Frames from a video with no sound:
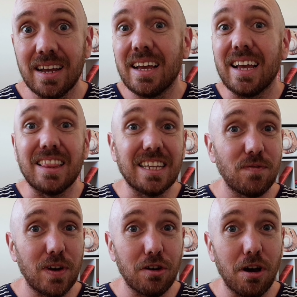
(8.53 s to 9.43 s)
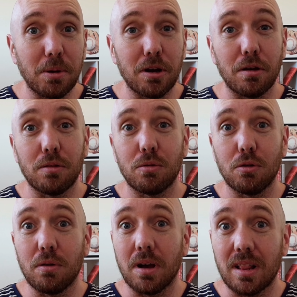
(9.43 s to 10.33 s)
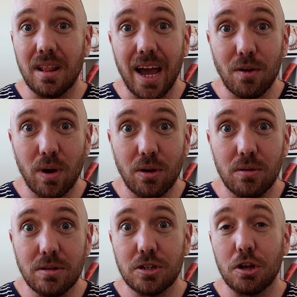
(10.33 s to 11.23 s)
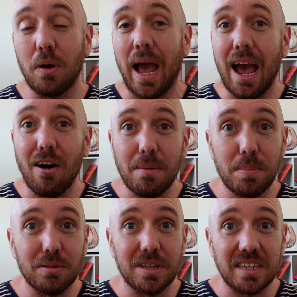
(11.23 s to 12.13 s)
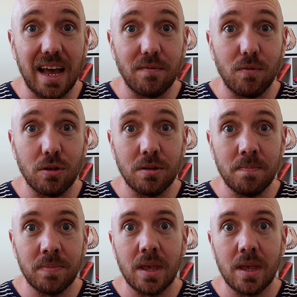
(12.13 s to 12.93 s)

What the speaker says: In this video, I'm going to go through a client record, show you how I built this out for them,